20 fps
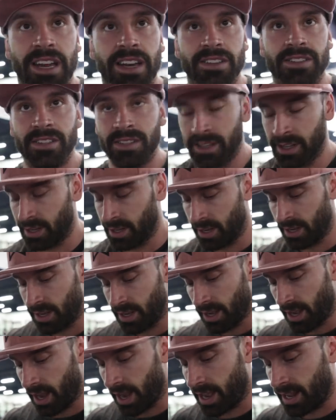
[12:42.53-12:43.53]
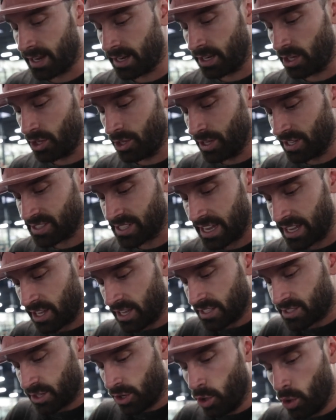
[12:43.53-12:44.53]
this. and it's like,
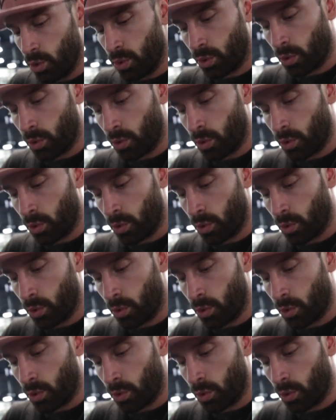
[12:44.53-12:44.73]
it's cool